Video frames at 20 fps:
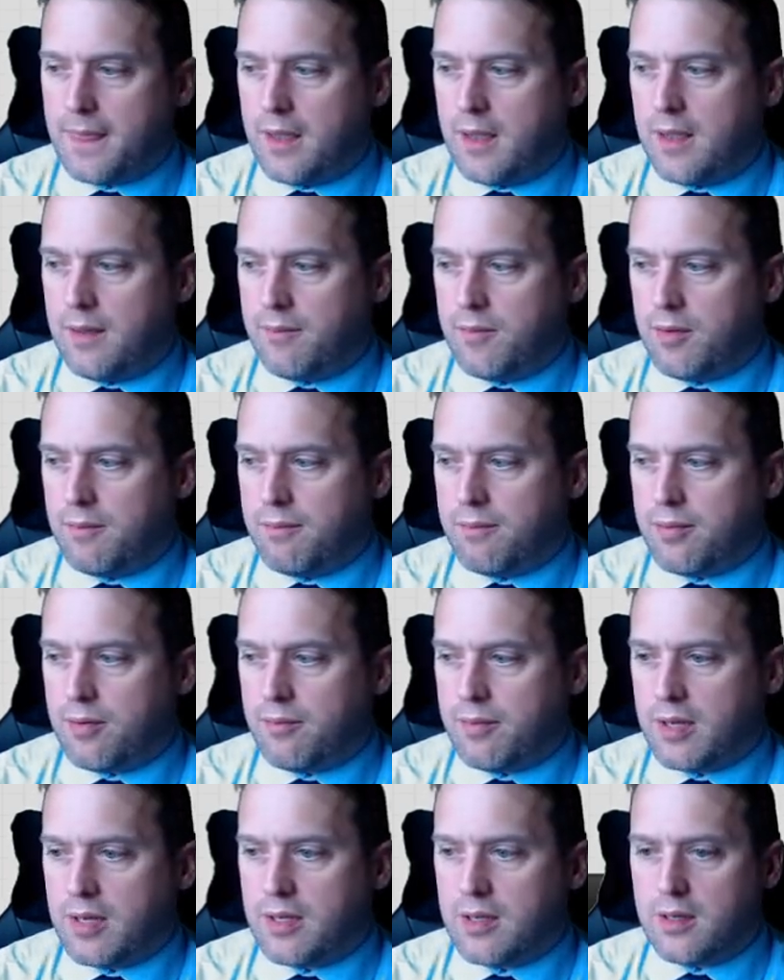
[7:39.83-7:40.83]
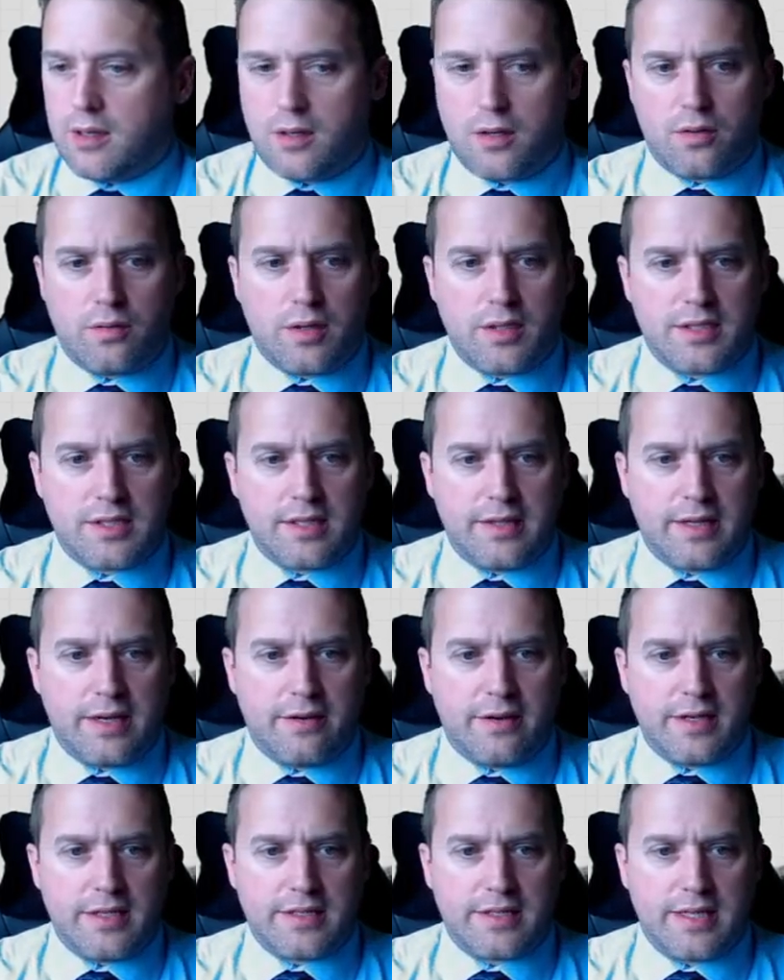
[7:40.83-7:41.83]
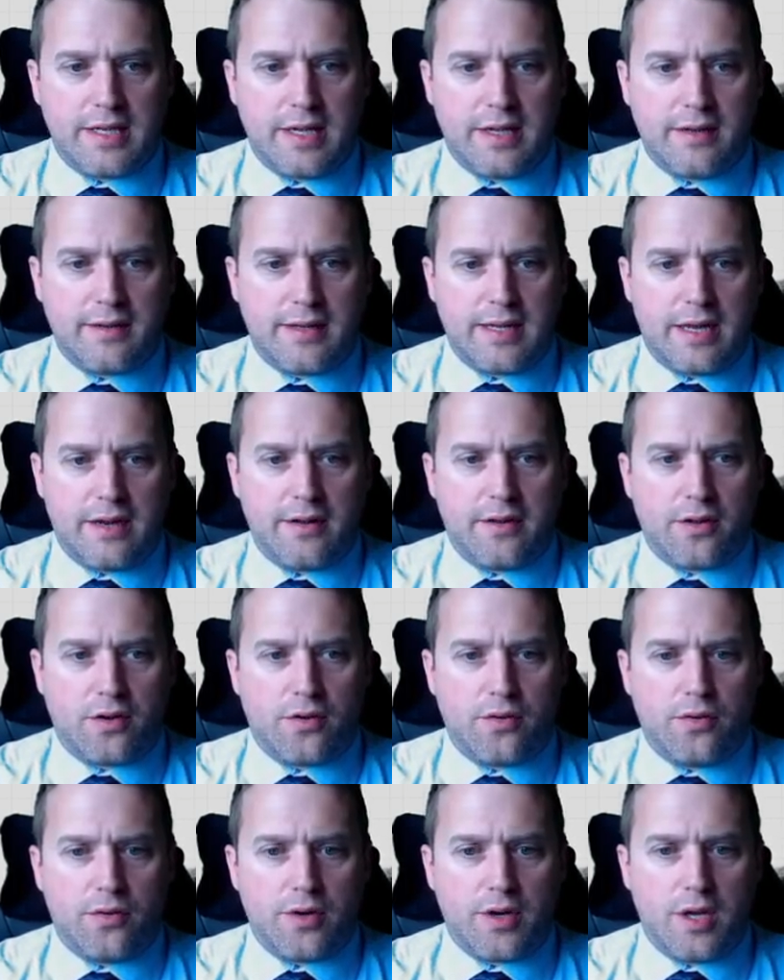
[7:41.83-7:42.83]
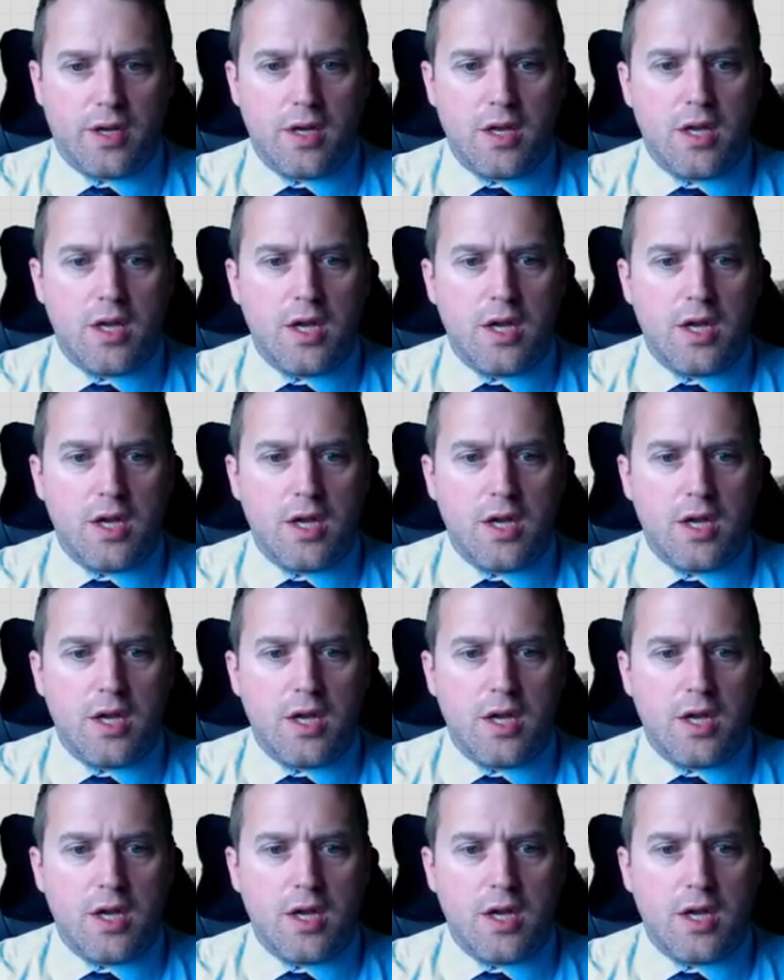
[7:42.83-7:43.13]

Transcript: you probably can't quite see, there it is there, down in the corner